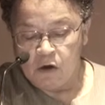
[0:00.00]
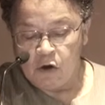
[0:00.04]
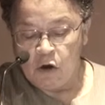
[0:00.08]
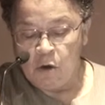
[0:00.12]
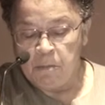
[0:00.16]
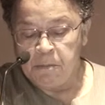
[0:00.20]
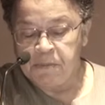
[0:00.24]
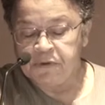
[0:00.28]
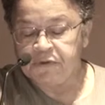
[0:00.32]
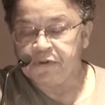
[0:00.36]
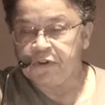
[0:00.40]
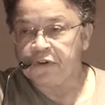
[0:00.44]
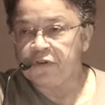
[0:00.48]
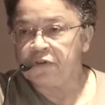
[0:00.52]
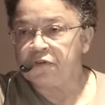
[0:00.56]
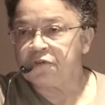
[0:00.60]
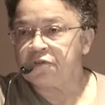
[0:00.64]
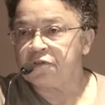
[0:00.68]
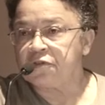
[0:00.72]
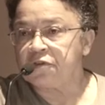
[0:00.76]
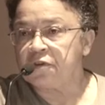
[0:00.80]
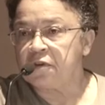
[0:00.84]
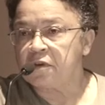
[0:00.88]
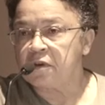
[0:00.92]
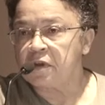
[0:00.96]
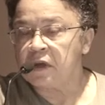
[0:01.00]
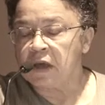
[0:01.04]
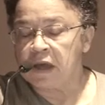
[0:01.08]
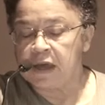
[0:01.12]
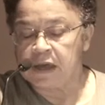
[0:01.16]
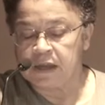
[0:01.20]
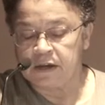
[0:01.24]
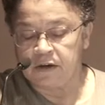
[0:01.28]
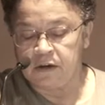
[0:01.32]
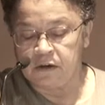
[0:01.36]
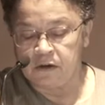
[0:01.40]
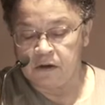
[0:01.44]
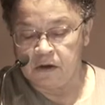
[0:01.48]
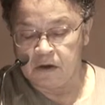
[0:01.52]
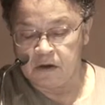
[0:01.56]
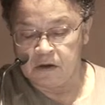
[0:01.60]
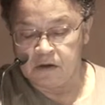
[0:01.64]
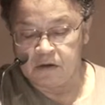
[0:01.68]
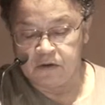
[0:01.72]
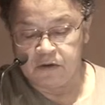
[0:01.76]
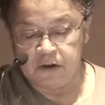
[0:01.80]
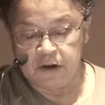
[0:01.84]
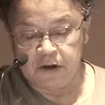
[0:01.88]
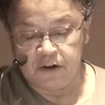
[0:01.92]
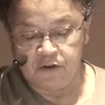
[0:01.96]
competence, and
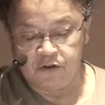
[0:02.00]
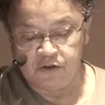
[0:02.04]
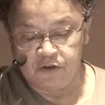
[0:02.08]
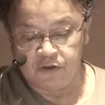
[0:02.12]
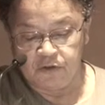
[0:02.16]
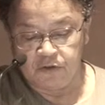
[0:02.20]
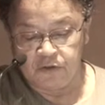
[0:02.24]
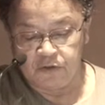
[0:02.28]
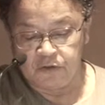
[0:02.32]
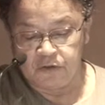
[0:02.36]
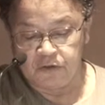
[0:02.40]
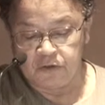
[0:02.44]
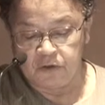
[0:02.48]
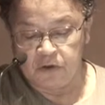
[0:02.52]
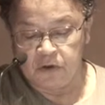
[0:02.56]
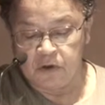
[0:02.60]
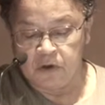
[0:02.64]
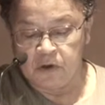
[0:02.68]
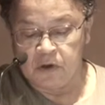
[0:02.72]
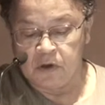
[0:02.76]
diligence.